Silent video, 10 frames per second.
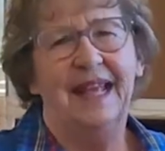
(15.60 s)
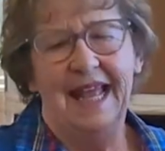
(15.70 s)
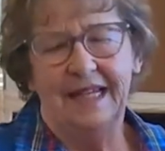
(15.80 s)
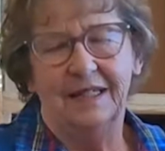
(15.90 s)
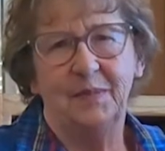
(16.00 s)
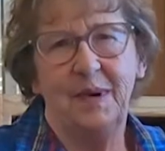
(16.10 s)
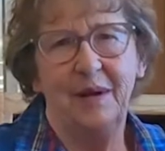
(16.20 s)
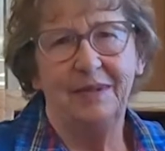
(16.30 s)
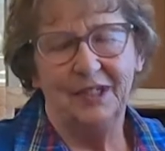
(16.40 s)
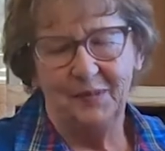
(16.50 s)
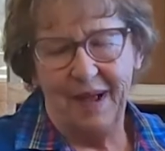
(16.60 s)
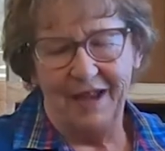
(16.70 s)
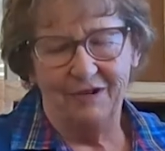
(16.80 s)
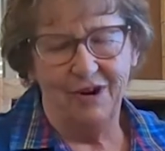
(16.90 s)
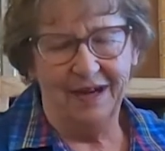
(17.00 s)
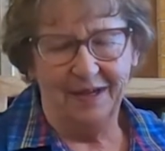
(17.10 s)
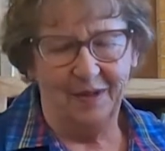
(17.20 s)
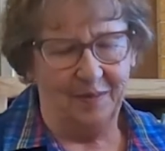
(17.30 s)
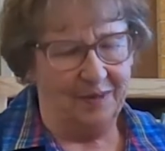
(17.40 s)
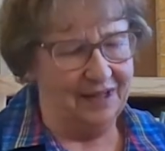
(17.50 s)
and it's published by
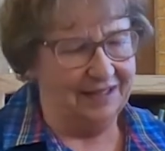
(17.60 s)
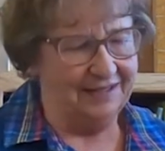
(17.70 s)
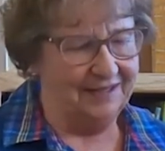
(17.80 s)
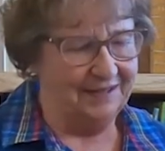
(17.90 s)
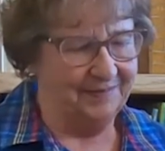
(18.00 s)
Chronicle Books.